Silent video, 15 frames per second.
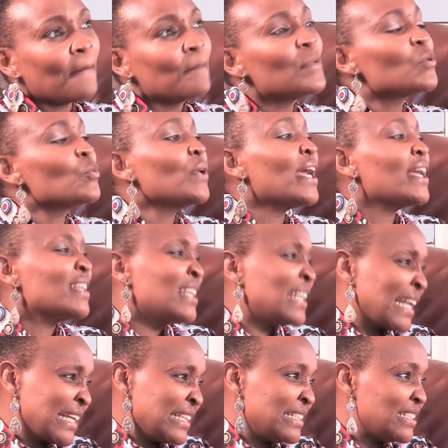But we had the
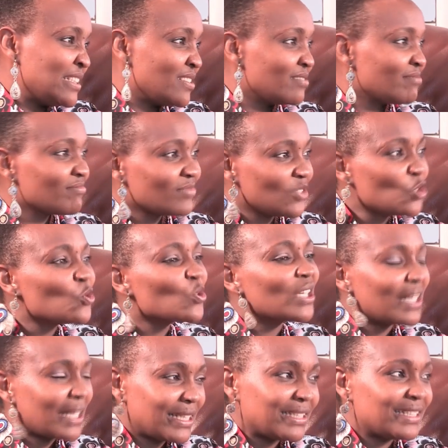liking, the
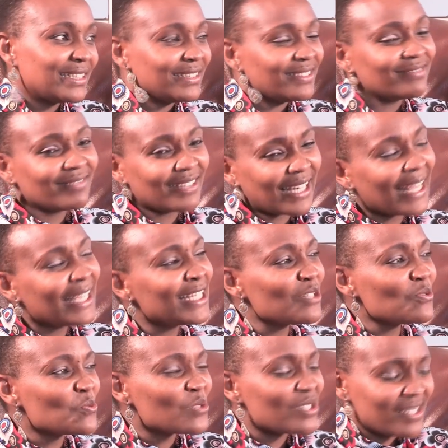liking. The
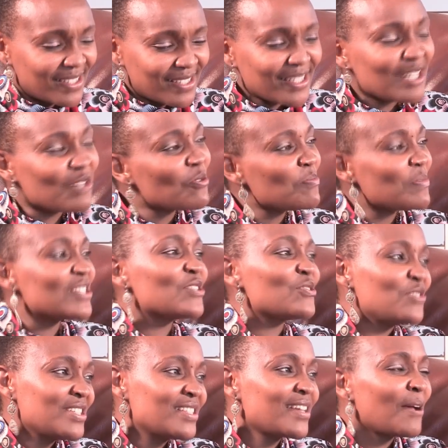liking was, ilikuwa
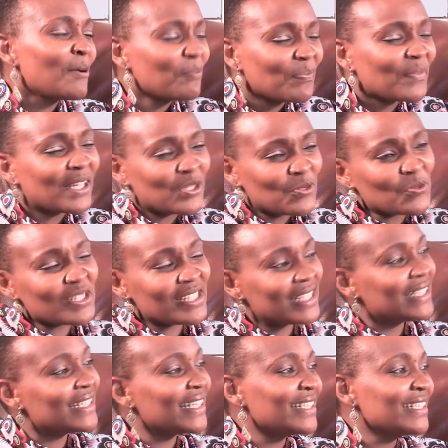imejificha, it was
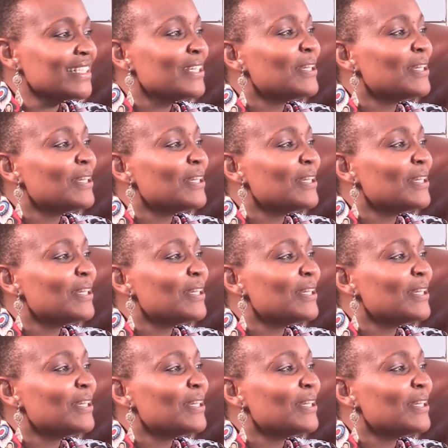hidden.